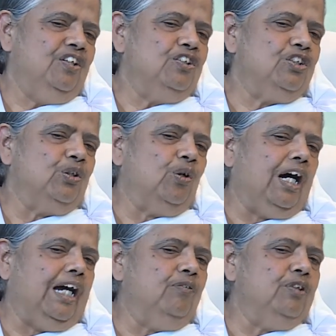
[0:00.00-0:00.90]
So,
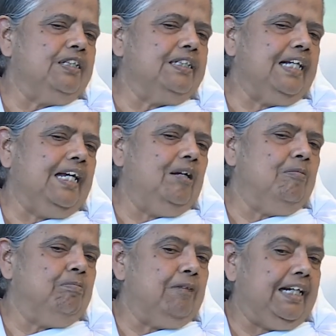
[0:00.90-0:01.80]
I would say
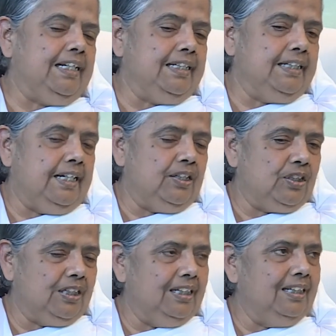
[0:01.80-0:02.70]

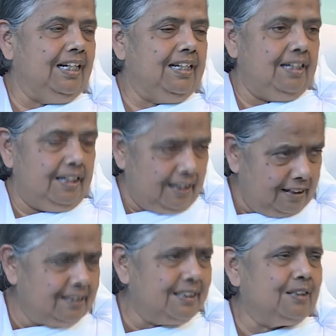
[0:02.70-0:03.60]
meditation
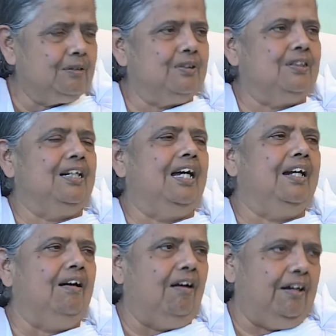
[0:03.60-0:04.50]
is
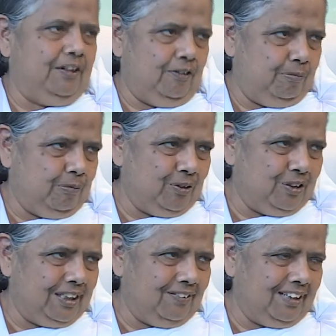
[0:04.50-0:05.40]
an art of
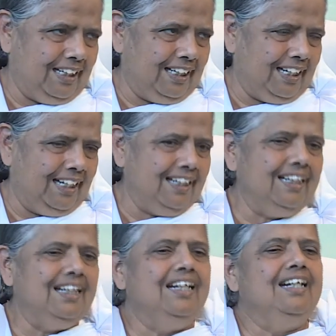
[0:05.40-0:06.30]
positive
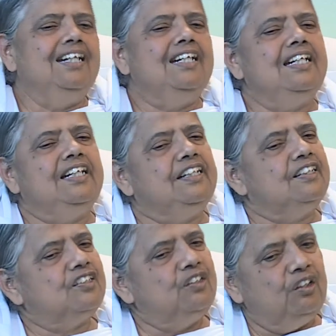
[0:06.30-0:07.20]
thinking. It
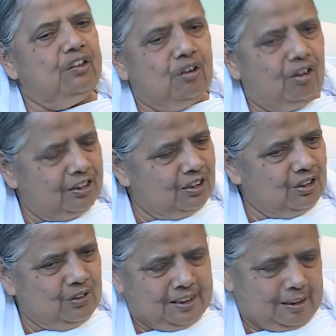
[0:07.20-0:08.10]
is
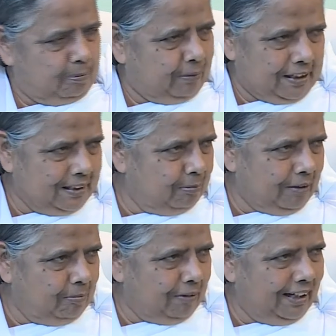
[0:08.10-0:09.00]
not to suppress
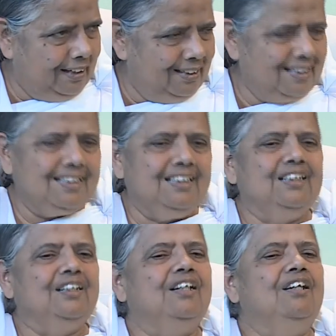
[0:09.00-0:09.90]
my mind,
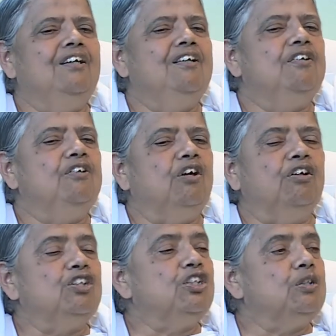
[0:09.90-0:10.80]

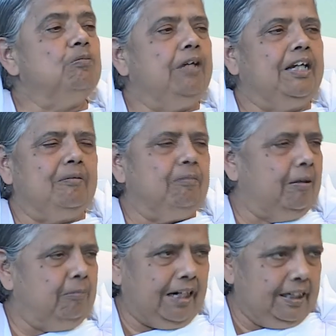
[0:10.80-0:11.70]
not to make
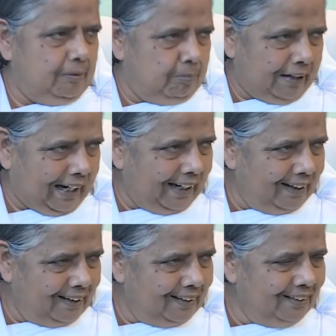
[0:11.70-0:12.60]
my mind
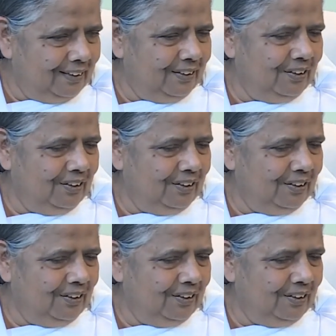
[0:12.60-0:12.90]
blank,